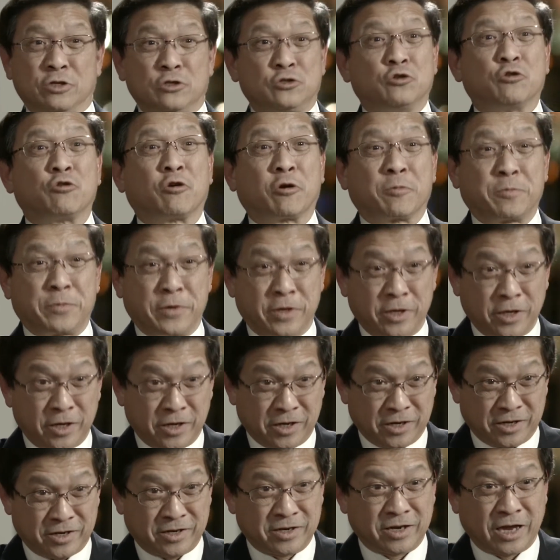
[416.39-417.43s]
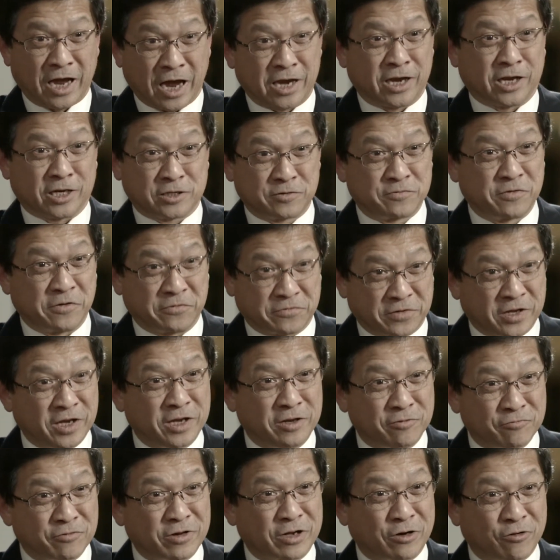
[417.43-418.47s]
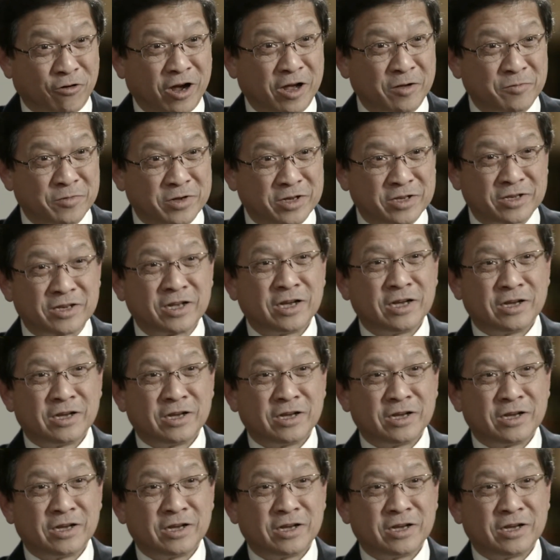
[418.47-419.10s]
European Annex 15 requirement,